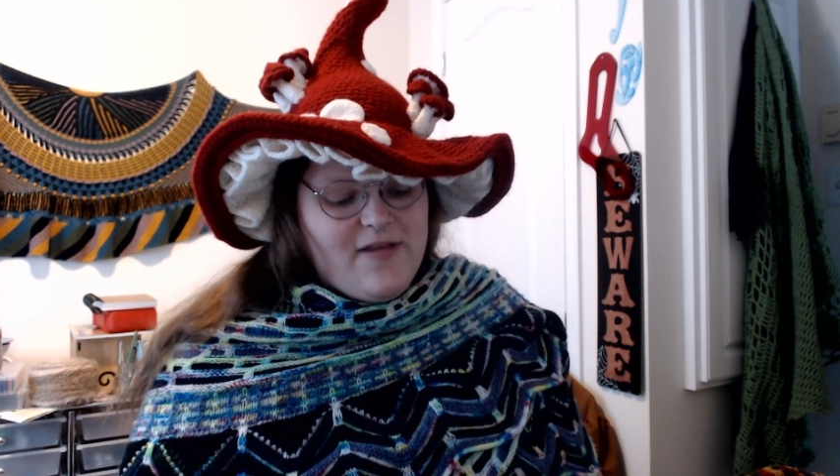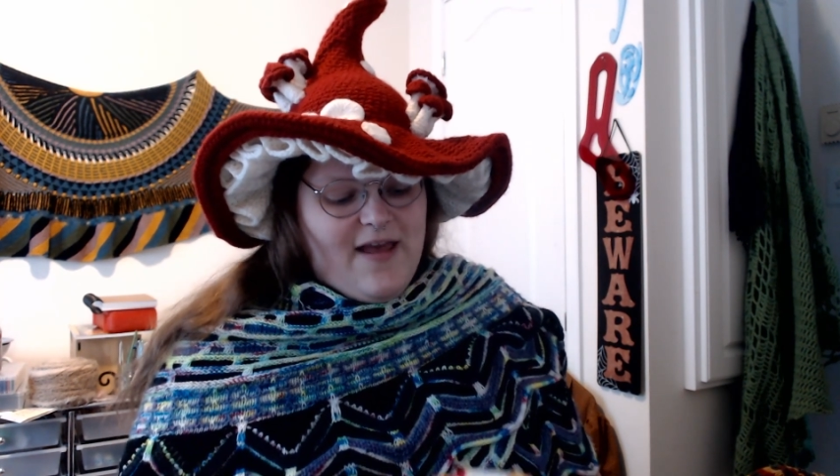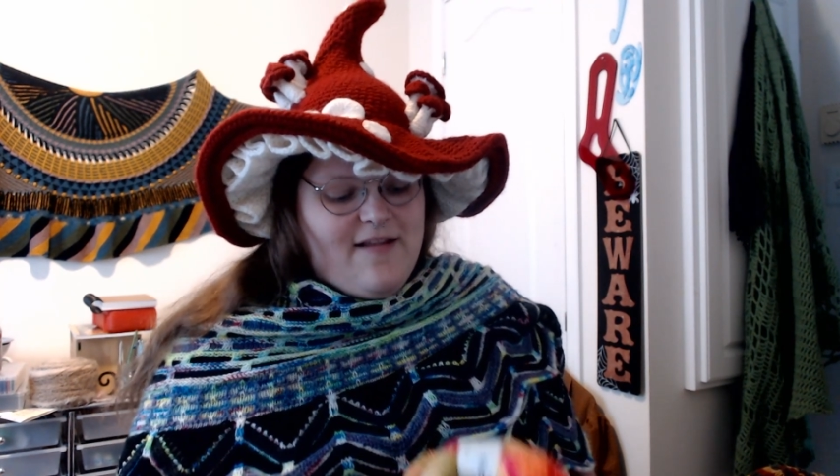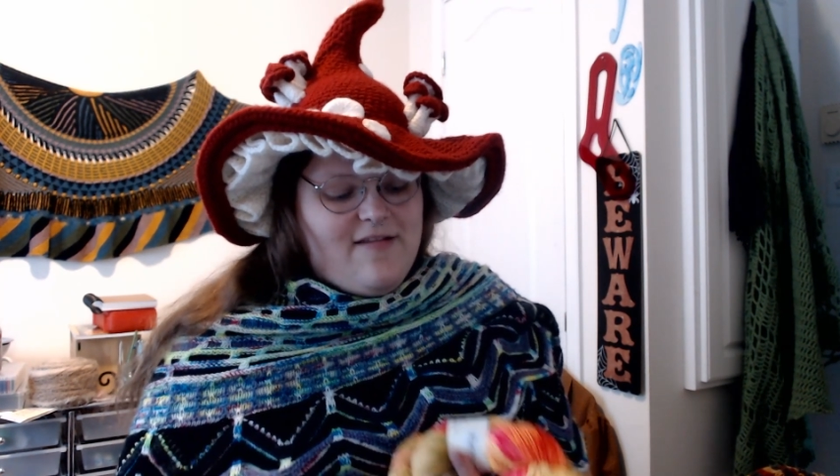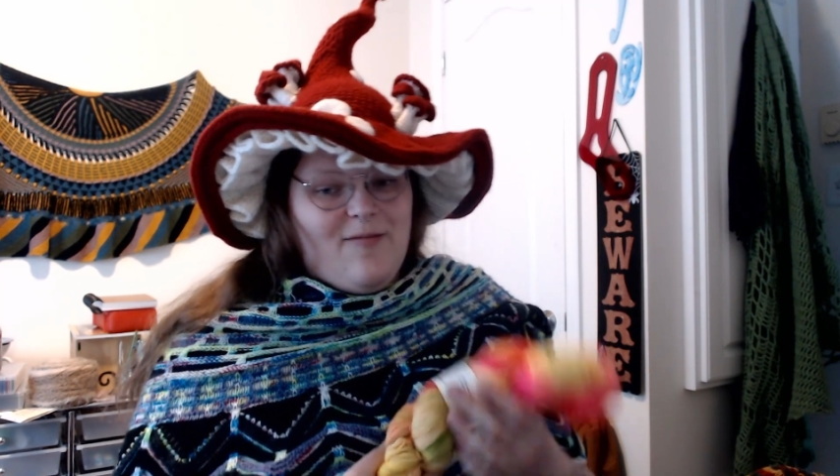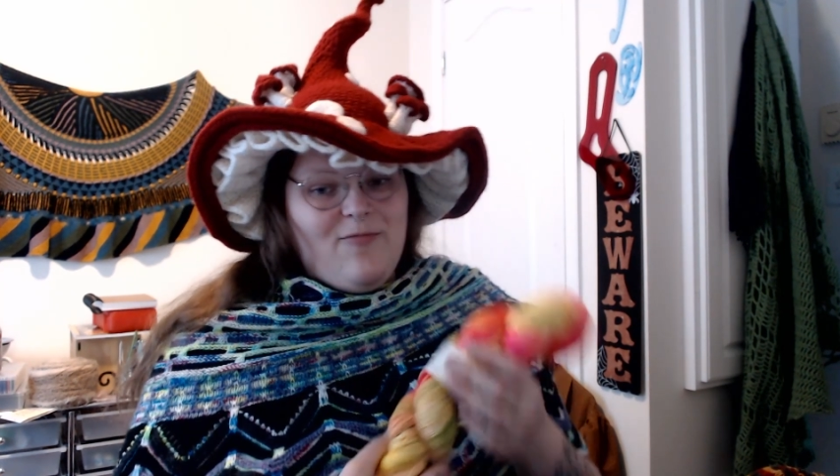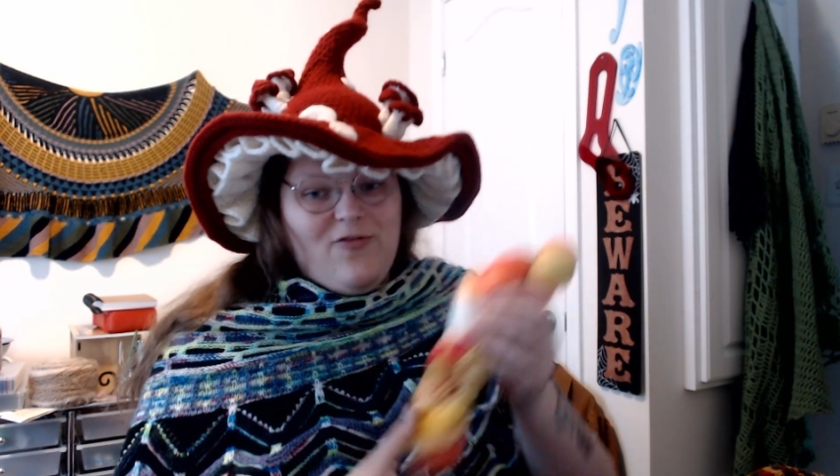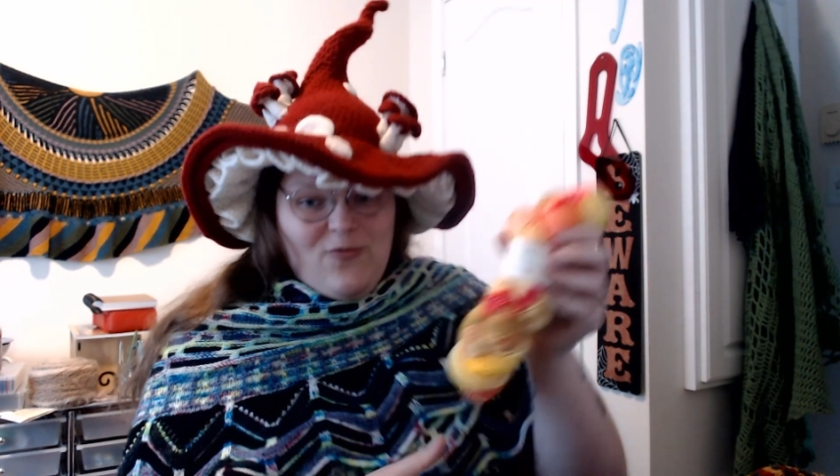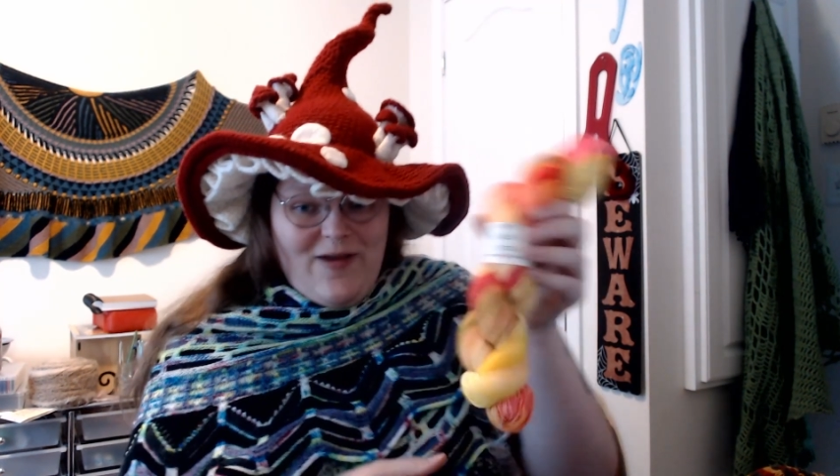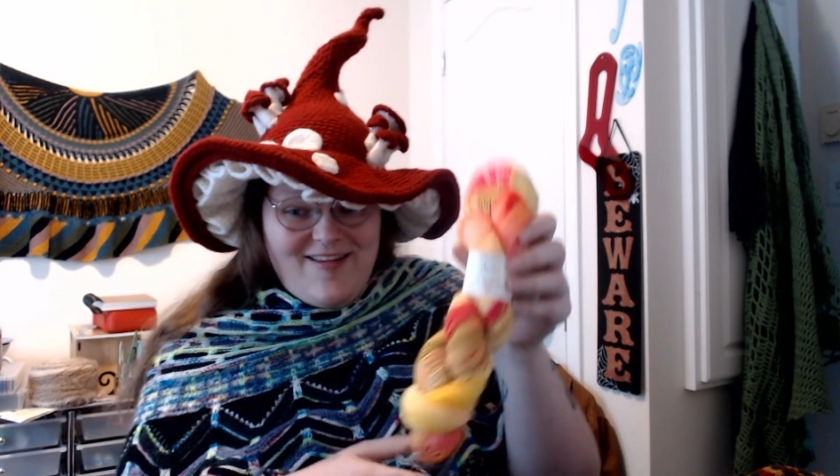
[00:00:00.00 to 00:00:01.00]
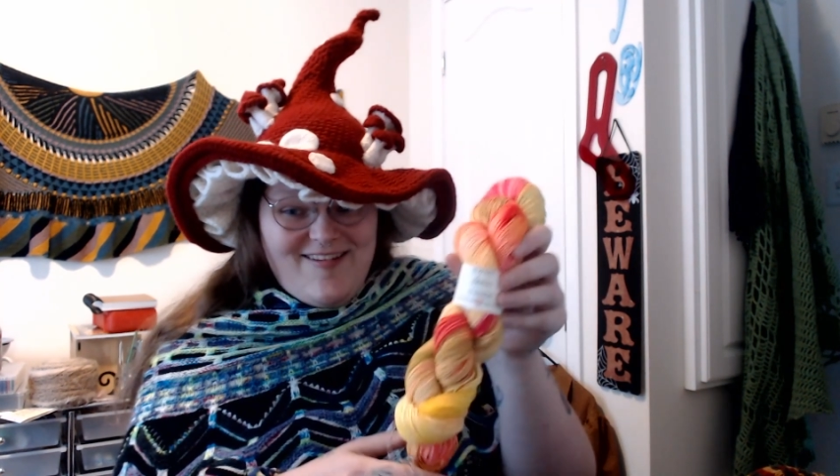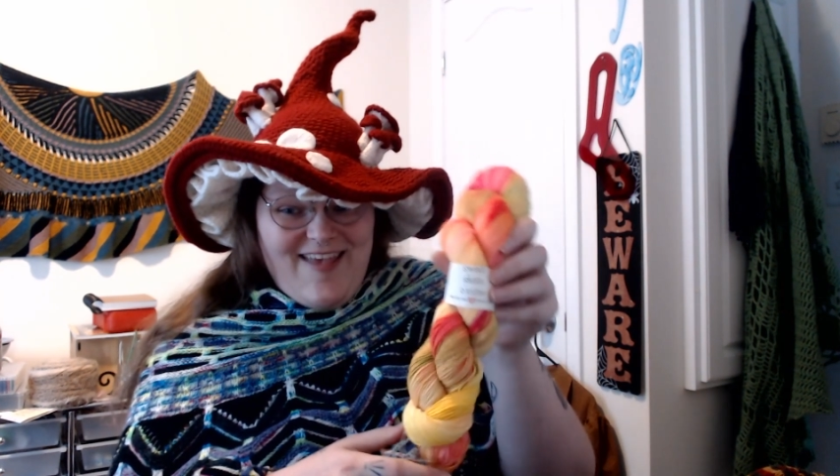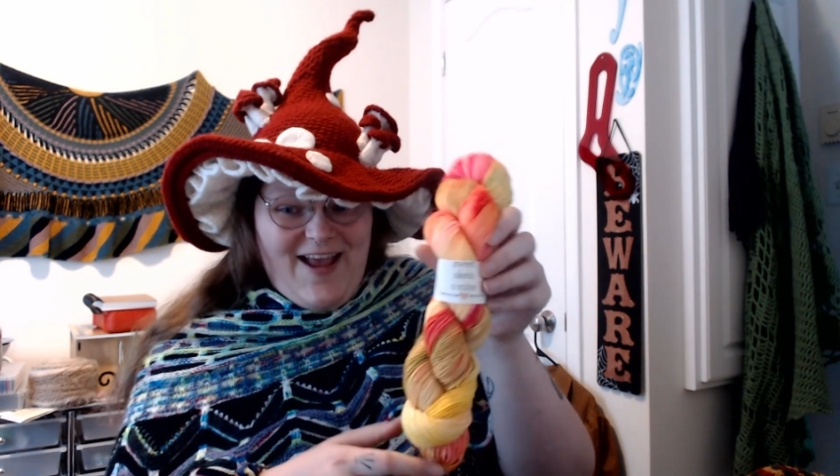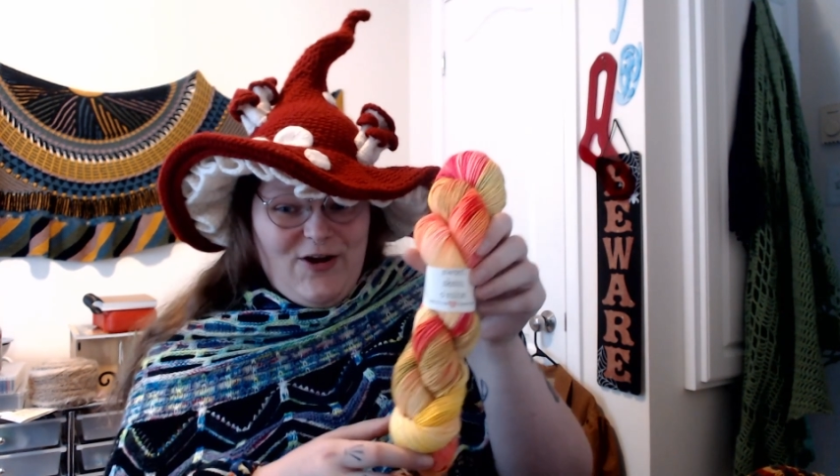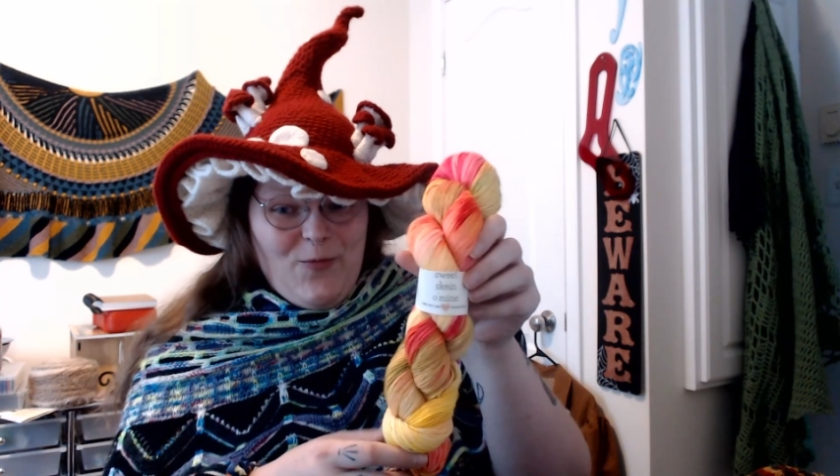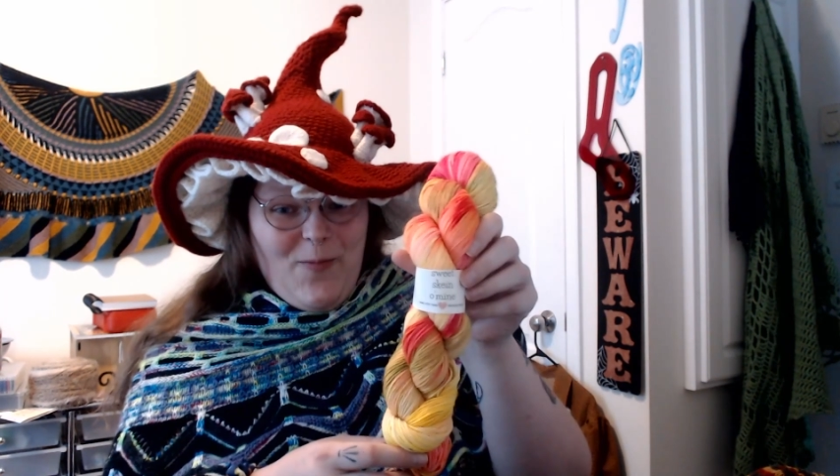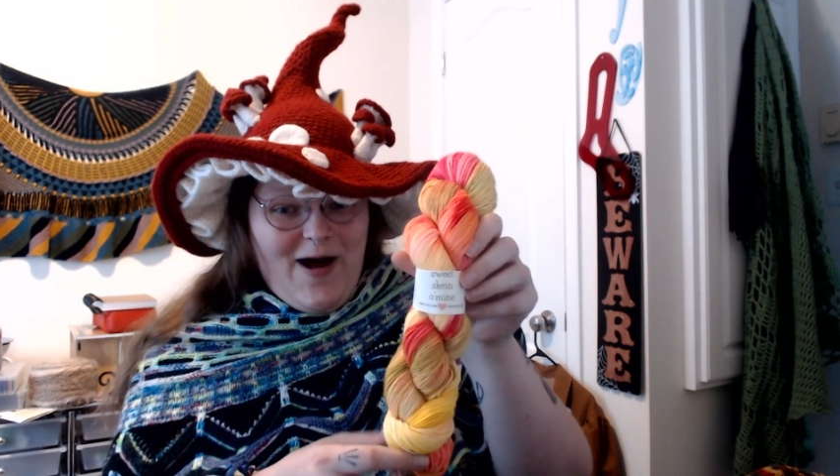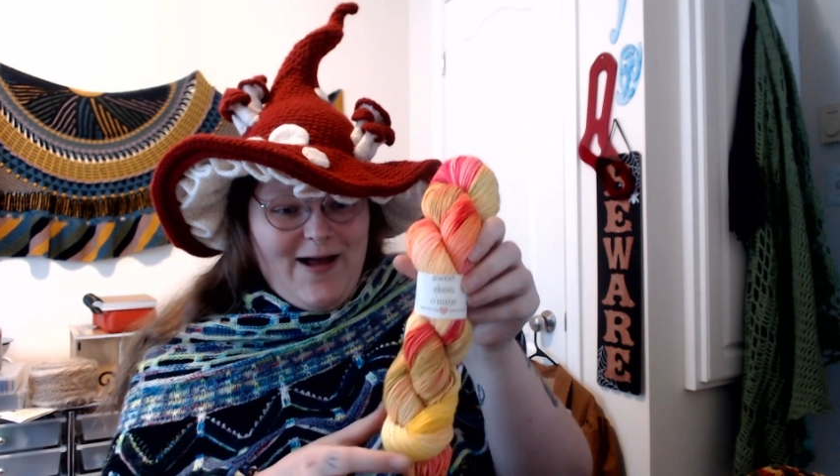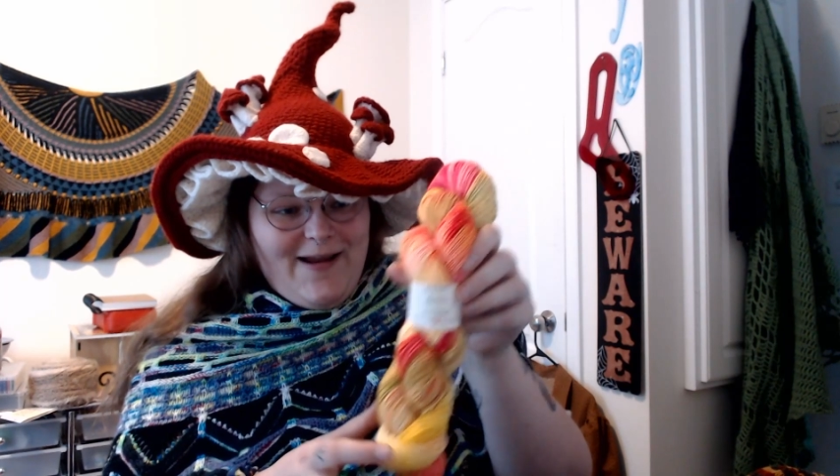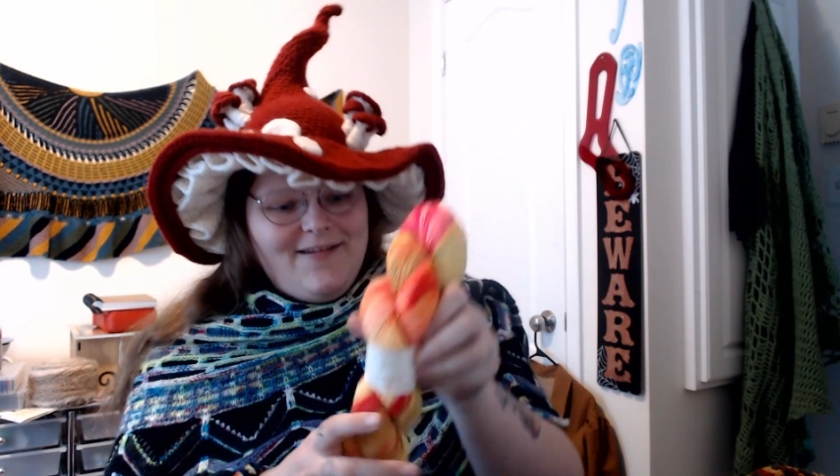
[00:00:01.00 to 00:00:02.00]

some sweet skein o' mine.